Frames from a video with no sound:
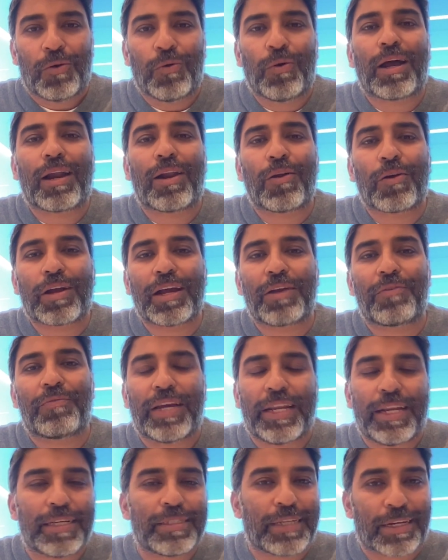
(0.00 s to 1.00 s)
who are looking at
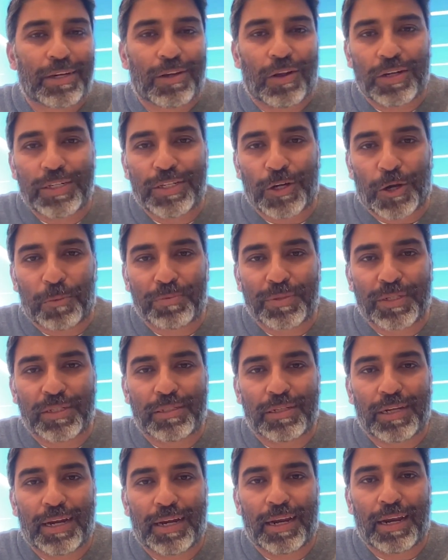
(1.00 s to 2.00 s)
various technology
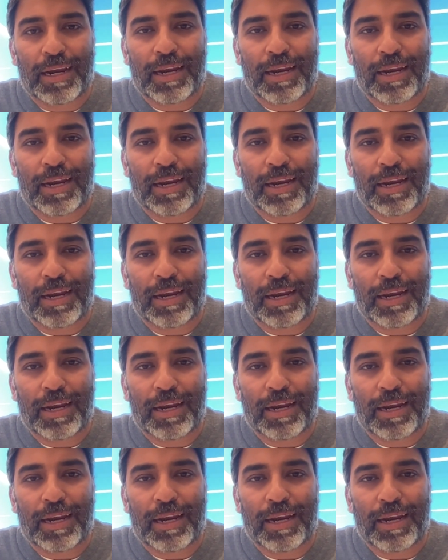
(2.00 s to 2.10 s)
options, right?